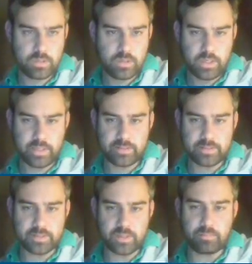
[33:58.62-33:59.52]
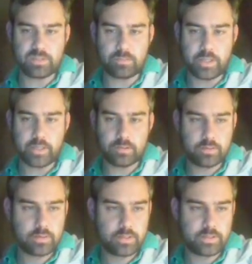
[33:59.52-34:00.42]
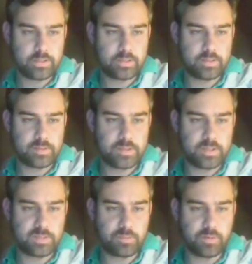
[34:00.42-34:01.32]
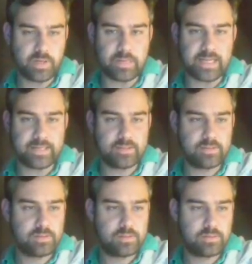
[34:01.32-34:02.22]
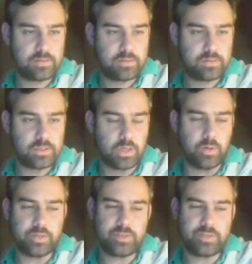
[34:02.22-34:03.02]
I need to stop misplaying. It's pretty bad. Oh, I should